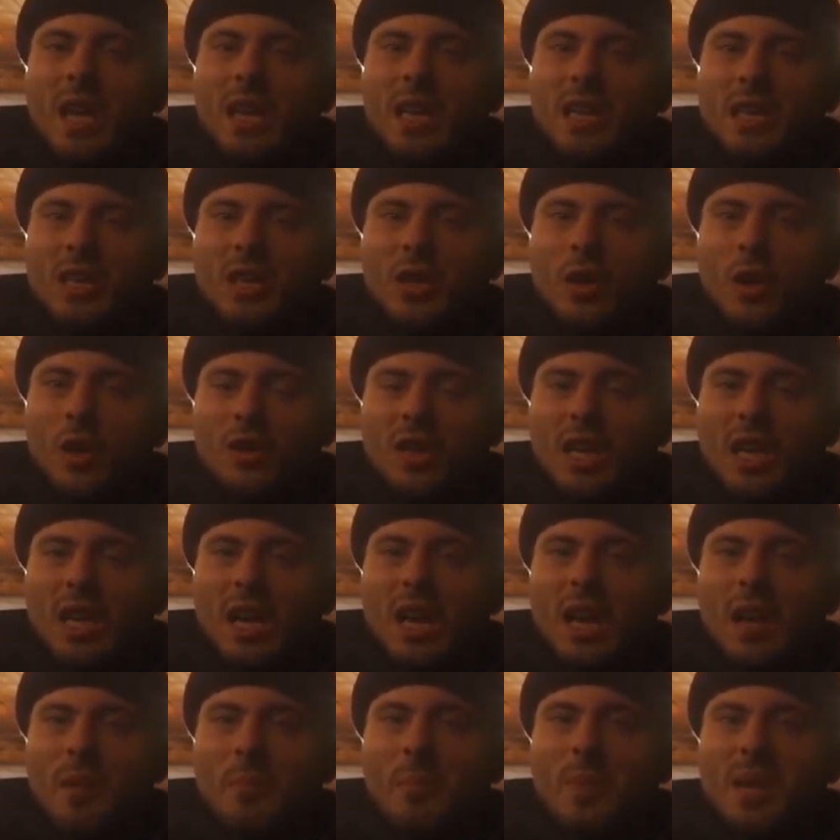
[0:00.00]

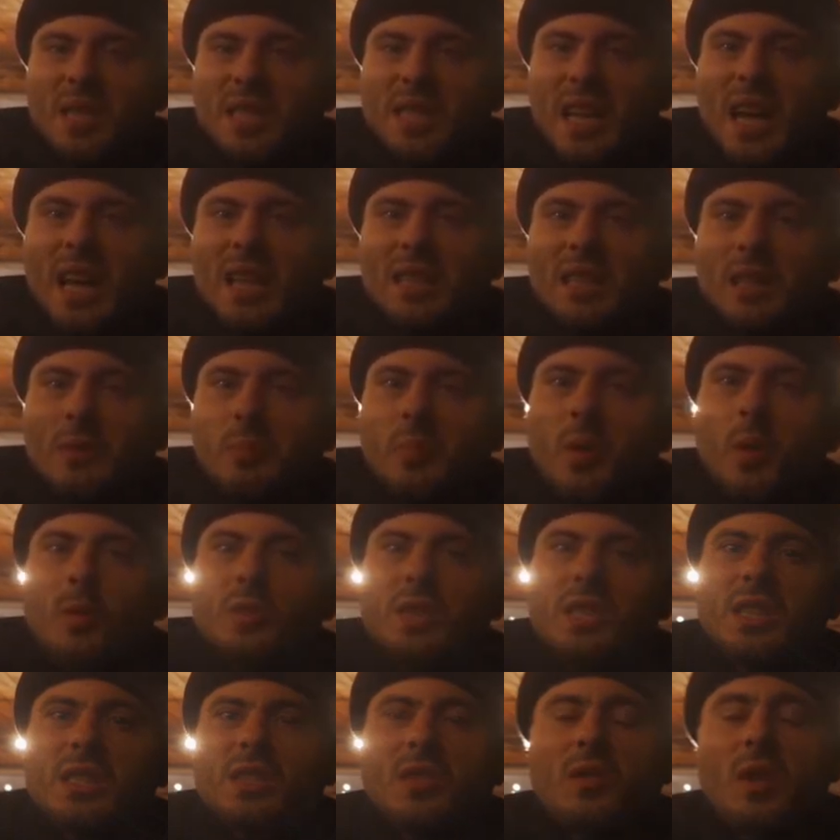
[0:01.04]
idiotic imbecile that
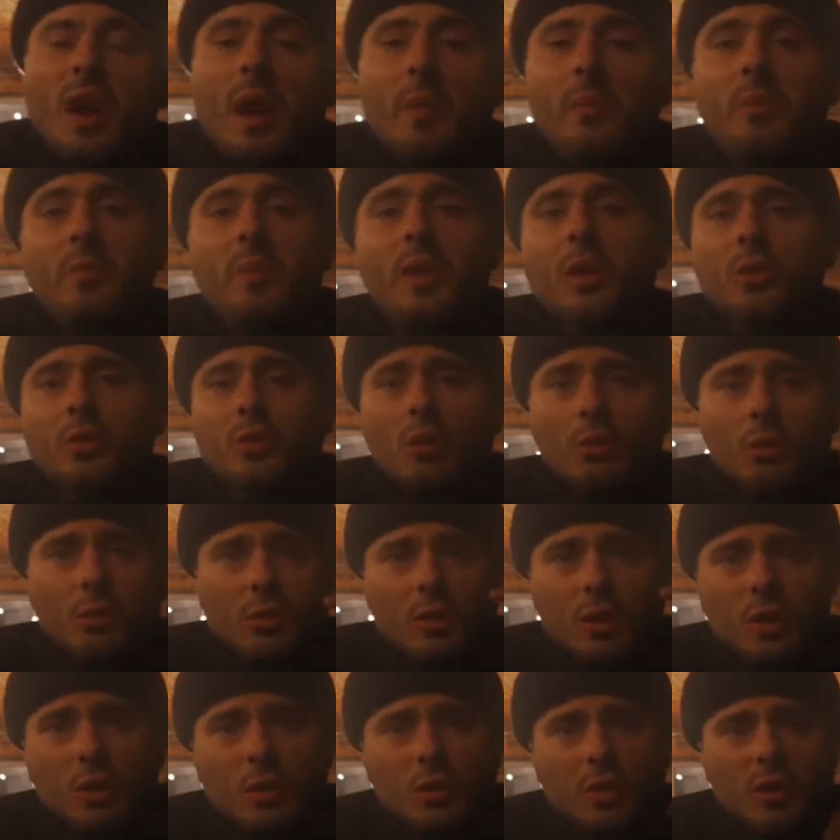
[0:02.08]
bought this crap because you
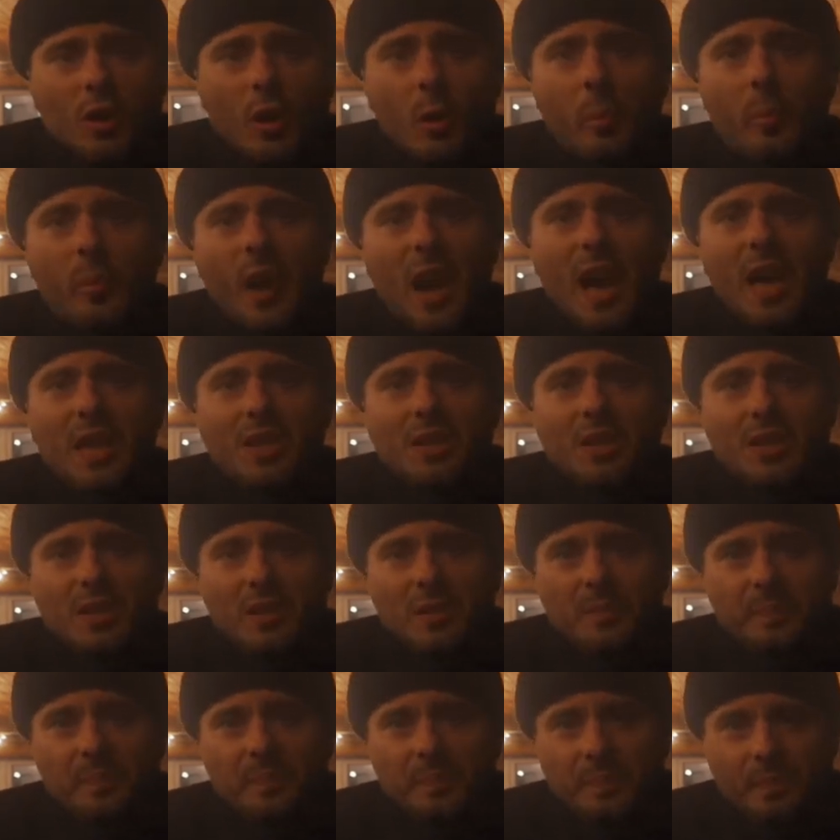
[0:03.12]
could use your brains.